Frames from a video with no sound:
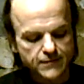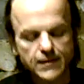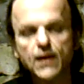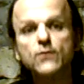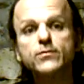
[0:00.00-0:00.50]

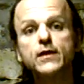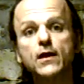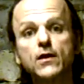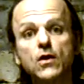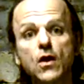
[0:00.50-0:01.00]
rising
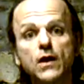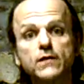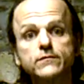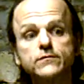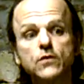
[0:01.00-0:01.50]
health care
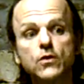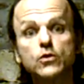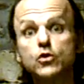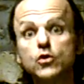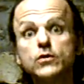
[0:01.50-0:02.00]

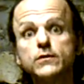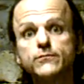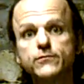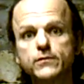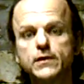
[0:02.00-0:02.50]
costs are
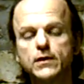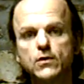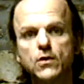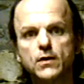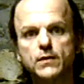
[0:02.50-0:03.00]
good
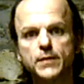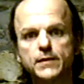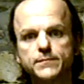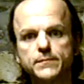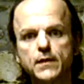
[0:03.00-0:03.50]
for the
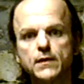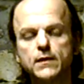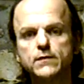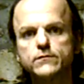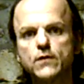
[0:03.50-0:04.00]
economy.
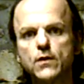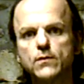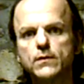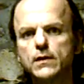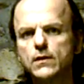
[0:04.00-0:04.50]

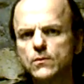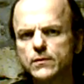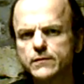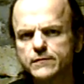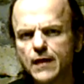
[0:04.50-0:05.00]
So,
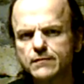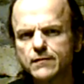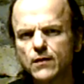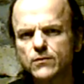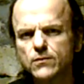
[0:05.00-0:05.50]
what
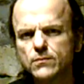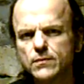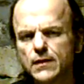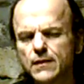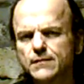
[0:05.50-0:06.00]
does that tell
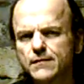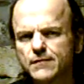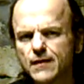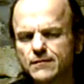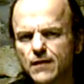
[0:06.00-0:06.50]
you?
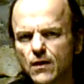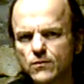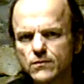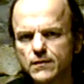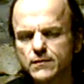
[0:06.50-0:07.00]
Does that
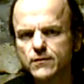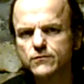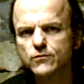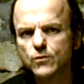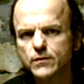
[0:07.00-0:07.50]
tell you
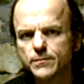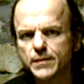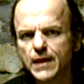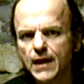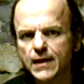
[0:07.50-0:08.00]
that there's
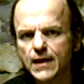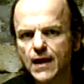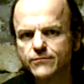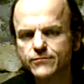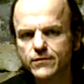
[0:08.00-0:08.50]
going to be
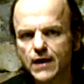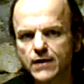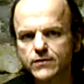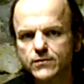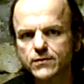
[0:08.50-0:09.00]
any
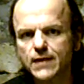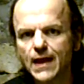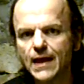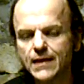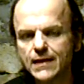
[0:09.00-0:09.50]
effort
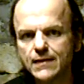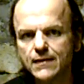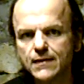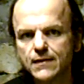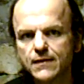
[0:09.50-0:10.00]
under
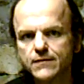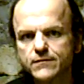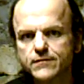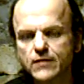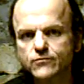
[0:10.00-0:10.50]
any
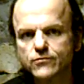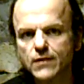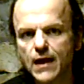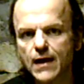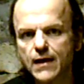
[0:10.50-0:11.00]

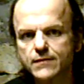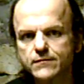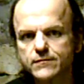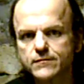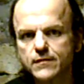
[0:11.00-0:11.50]

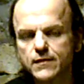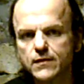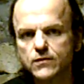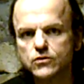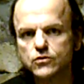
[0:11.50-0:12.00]
centralized